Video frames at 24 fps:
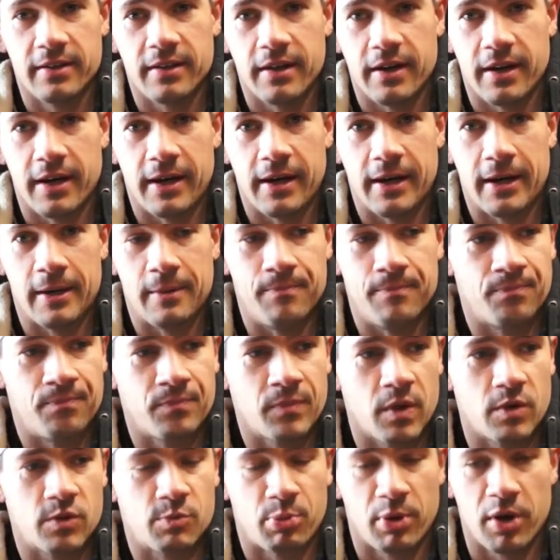
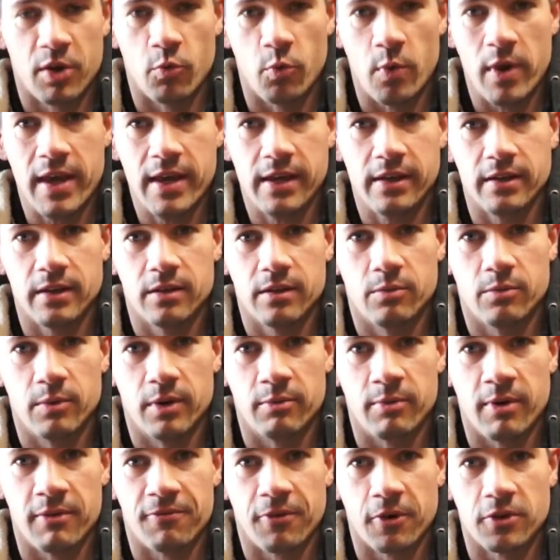It was pretty weak when
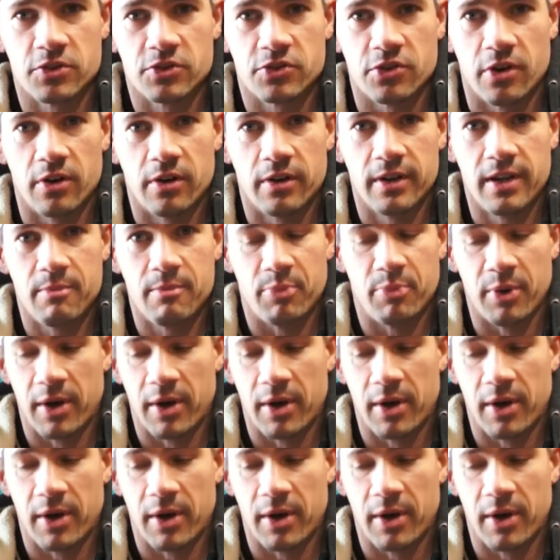we first started it,